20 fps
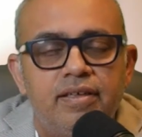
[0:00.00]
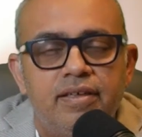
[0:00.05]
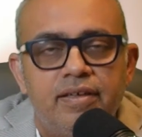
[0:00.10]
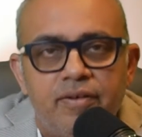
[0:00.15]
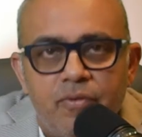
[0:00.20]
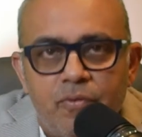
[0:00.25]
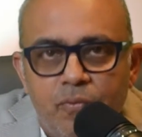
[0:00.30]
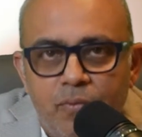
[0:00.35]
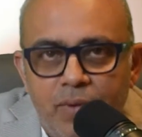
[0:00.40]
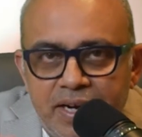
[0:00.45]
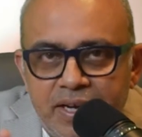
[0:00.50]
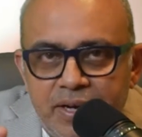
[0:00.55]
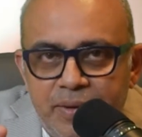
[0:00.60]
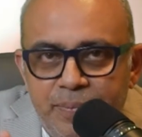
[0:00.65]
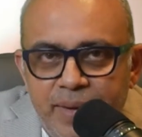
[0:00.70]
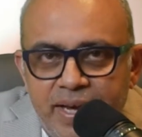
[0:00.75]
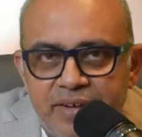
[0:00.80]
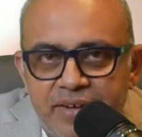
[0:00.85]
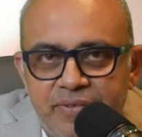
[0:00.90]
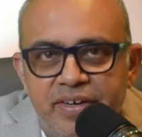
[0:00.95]
Welcome
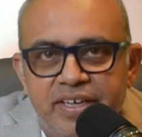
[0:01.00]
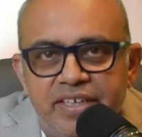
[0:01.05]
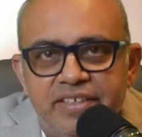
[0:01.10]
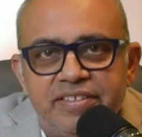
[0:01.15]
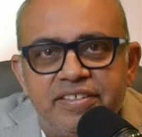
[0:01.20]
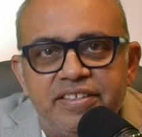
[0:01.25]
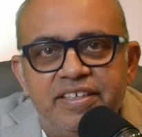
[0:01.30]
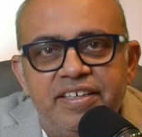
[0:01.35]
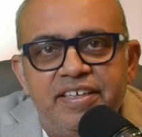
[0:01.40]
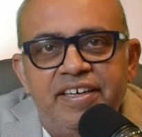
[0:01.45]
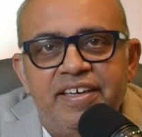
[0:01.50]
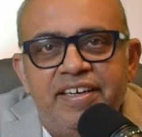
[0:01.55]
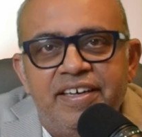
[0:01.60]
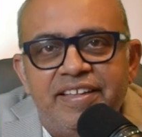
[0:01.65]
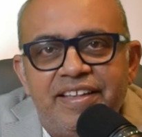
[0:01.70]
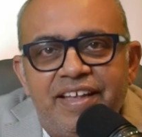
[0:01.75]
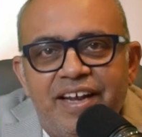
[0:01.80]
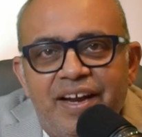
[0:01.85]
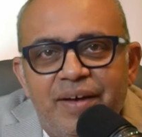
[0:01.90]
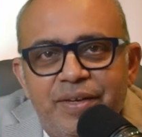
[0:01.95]
back, friends.
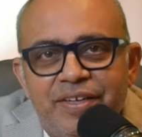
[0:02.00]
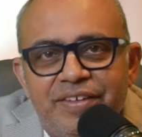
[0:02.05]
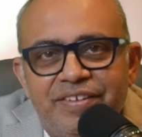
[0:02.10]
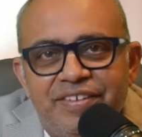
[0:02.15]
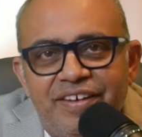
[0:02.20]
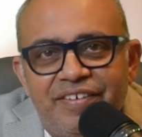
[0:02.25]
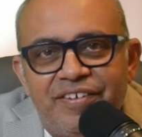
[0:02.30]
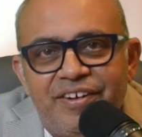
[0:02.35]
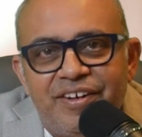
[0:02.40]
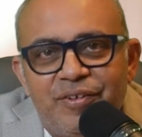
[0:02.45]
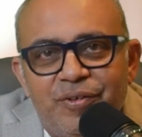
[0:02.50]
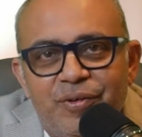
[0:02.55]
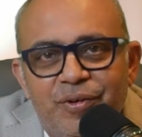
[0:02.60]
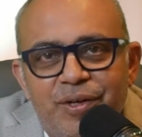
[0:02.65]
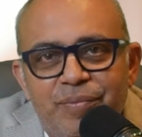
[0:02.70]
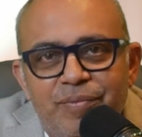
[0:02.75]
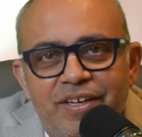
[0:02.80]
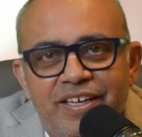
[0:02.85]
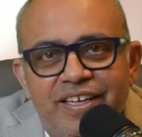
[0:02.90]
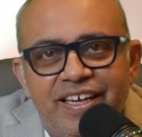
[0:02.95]
There have been several
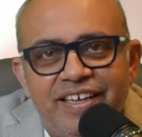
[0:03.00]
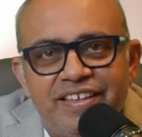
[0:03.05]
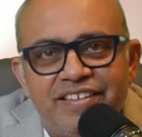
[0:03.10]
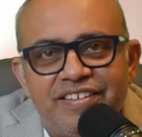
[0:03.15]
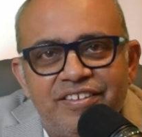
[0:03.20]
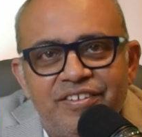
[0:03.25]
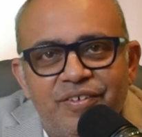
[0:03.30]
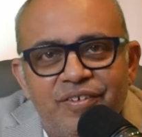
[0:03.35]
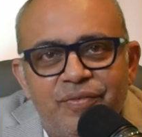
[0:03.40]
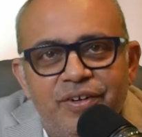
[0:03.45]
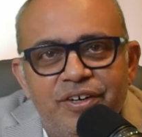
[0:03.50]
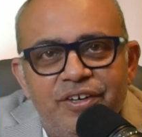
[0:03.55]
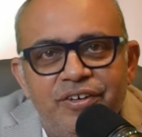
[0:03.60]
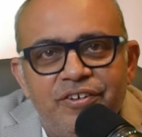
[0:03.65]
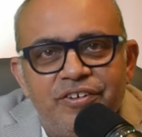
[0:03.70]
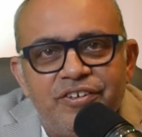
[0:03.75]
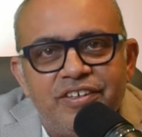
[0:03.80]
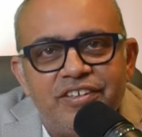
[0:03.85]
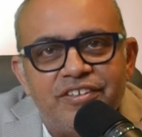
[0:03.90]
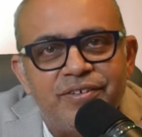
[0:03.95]
notable cases of
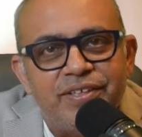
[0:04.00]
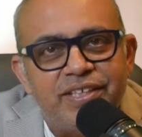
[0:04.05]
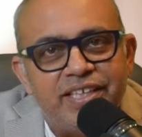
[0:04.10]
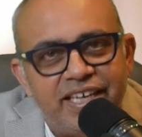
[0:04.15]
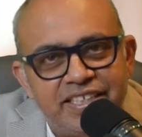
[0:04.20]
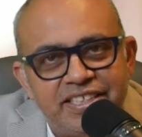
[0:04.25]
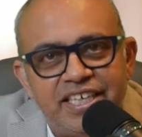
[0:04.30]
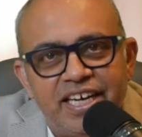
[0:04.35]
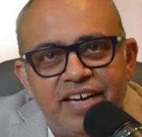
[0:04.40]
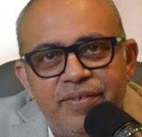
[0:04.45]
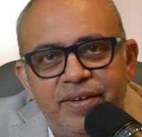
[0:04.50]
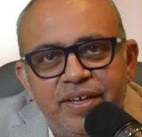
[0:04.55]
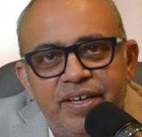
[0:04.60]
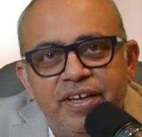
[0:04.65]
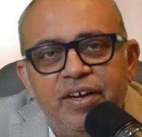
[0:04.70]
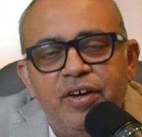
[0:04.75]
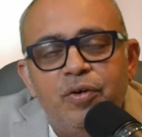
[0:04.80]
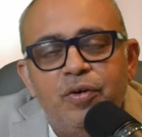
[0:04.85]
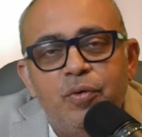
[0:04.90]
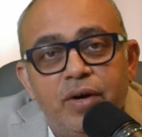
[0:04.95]
individuals with HIV
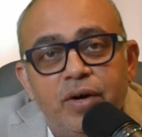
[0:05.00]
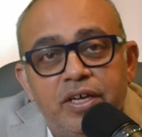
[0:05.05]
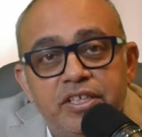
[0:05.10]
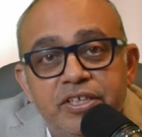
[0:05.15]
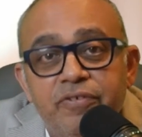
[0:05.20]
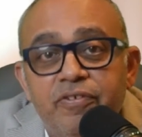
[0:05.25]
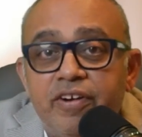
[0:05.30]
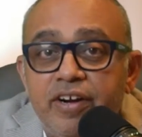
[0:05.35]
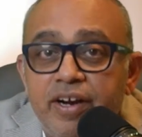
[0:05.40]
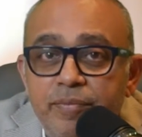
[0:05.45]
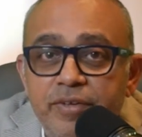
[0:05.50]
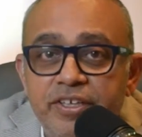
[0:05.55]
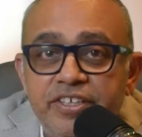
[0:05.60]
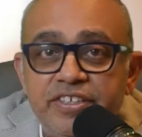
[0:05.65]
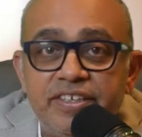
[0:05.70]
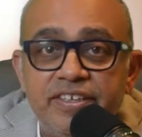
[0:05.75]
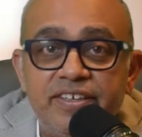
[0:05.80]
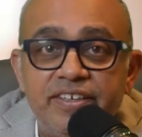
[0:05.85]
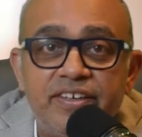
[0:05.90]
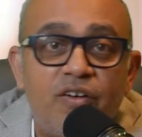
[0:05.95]
who achieved
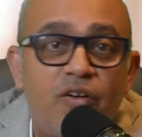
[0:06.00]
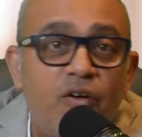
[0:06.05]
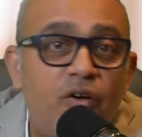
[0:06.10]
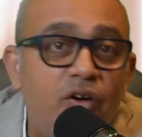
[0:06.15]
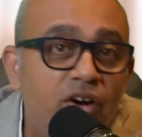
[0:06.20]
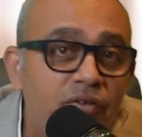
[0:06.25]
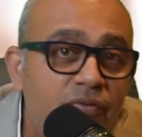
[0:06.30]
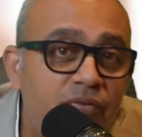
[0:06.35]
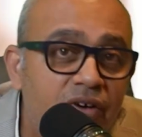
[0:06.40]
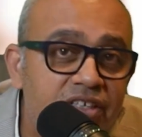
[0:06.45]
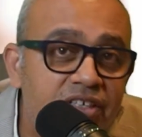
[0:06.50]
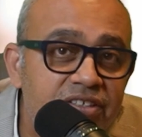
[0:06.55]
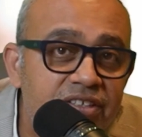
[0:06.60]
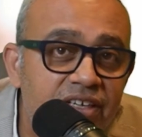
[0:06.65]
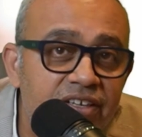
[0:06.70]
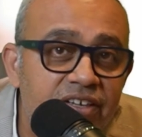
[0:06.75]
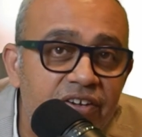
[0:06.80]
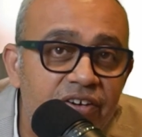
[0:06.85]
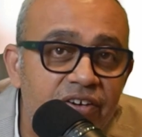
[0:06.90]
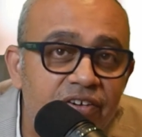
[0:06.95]
remission or a functional
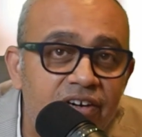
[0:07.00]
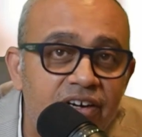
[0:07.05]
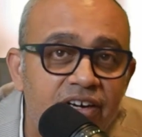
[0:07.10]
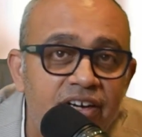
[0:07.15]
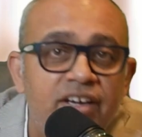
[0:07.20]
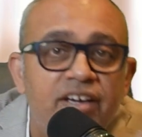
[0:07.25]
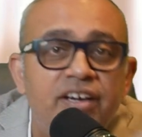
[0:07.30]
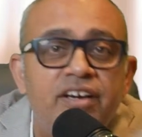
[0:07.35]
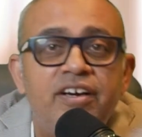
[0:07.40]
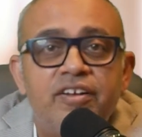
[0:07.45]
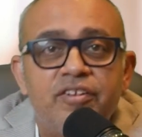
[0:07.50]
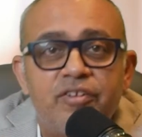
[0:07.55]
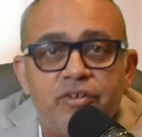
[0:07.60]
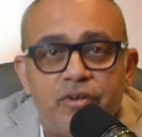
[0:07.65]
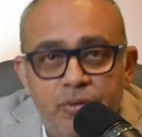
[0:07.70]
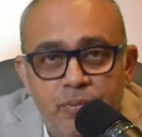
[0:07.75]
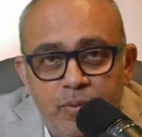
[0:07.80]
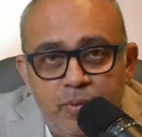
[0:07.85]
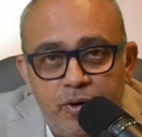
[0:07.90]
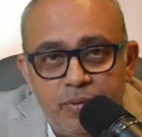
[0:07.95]
cure
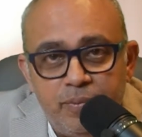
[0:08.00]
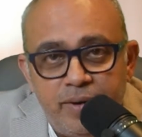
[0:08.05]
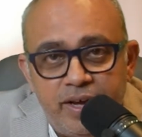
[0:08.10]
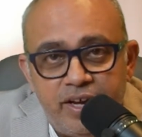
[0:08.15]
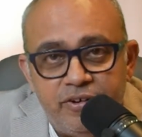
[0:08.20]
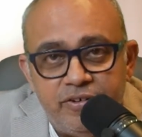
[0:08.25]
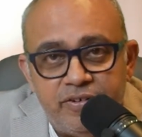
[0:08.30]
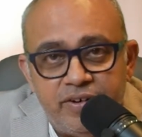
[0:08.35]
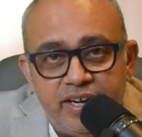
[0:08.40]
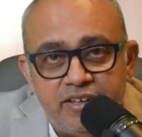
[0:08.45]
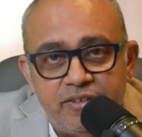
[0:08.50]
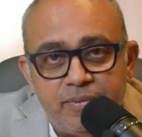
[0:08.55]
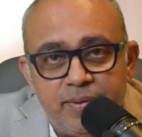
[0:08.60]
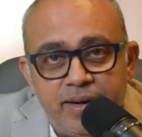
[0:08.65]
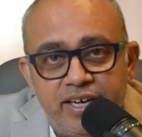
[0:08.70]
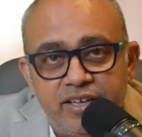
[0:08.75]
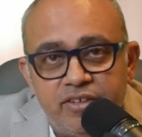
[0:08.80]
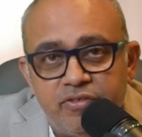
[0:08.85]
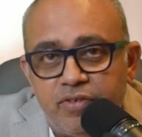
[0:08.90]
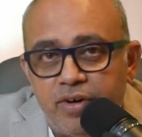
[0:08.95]
through bone marrow
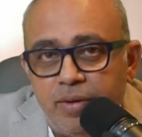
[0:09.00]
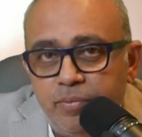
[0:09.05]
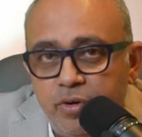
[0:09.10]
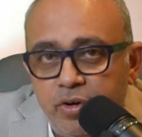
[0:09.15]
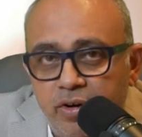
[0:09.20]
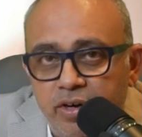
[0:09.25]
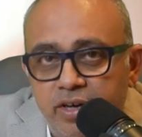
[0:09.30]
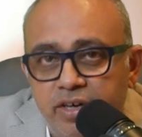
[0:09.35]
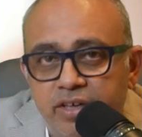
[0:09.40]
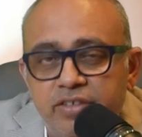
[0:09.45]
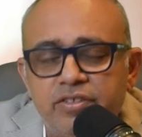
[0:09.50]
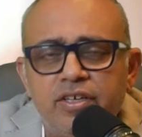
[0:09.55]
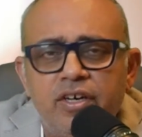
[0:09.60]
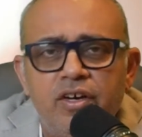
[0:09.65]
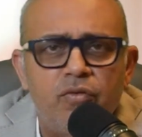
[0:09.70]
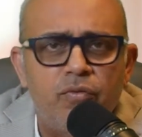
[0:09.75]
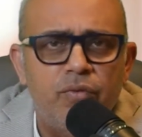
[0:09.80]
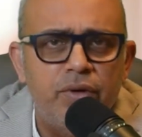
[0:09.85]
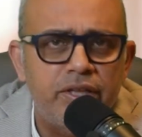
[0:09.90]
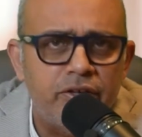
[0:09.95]
transplants from donors
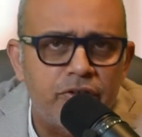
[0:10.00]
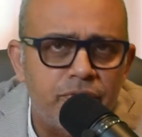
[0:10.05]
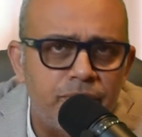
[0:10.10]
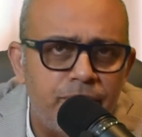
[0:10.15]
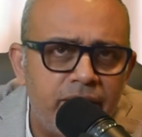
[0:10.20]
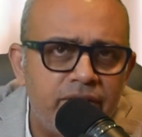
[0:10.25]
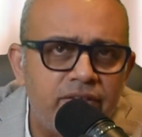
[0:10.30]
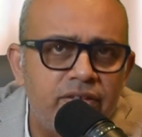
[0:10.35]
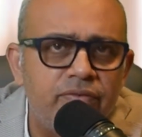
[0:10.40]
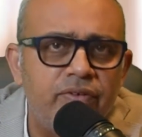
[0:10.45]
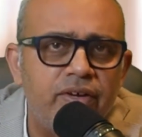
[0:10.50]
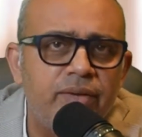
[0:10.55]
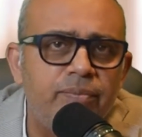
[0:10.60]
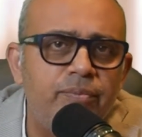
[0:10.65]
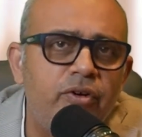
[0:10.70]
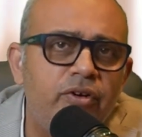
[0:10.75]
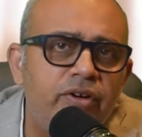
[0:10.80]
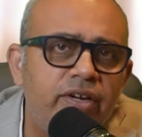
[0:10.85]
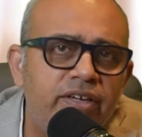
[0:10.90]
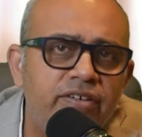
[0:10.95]
with a specific
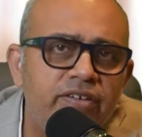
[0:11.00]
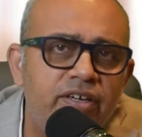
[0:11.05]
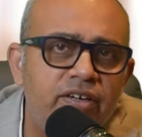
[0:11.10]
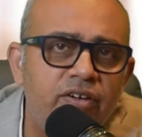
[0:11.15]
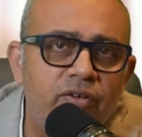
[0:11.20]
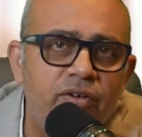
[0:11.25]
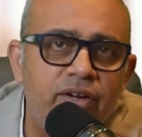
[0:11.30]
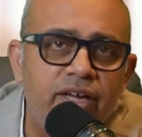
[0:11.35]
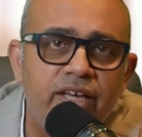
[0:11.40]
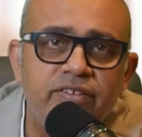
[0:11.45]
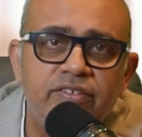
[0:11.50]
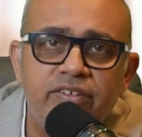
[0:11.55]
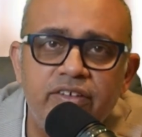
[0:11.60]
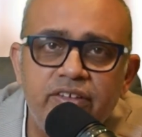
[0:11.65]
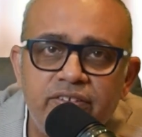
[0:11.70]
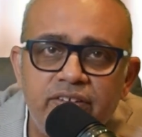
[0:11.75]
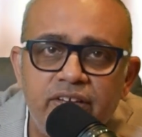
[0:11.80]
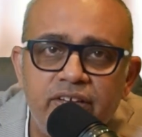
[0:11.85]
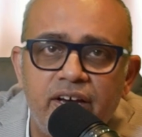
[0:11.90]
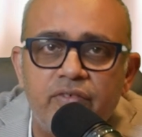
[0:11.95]
mutation known as
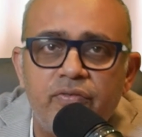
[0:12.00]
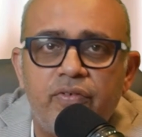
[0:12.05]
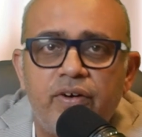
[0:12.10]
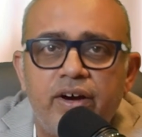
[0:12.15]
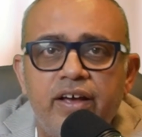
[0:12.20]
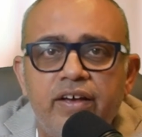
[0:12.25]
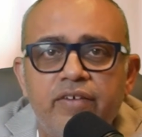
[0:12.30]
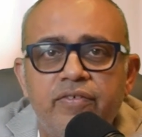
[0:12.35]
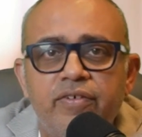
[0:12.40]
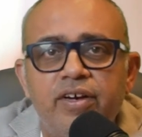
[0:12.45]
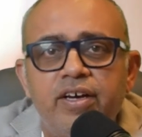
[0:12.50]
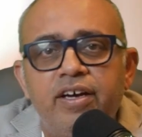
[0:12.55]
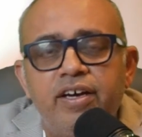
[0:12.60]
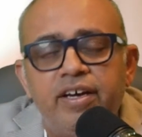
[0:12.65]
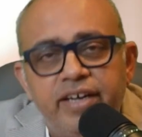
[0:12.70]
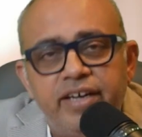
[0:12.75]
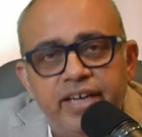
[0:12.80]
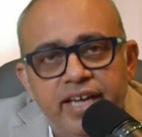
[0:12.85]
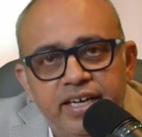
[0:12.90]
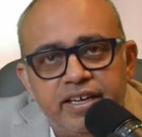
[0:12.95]
CCR5
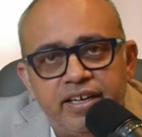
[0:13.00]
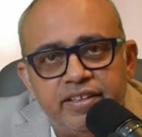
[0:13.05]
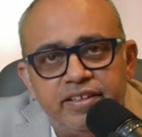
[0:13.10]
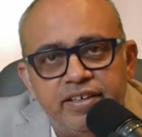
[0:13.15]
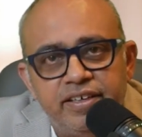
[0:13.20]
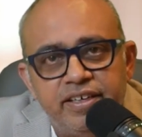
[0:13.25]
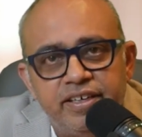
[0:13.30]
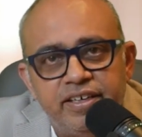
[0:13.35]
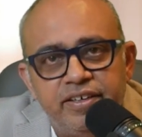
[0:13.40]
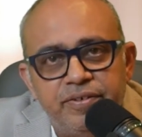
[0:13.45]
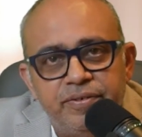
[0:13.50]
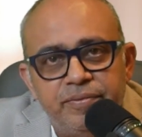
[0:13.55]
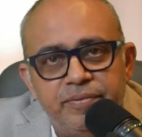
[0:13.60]
delta 32.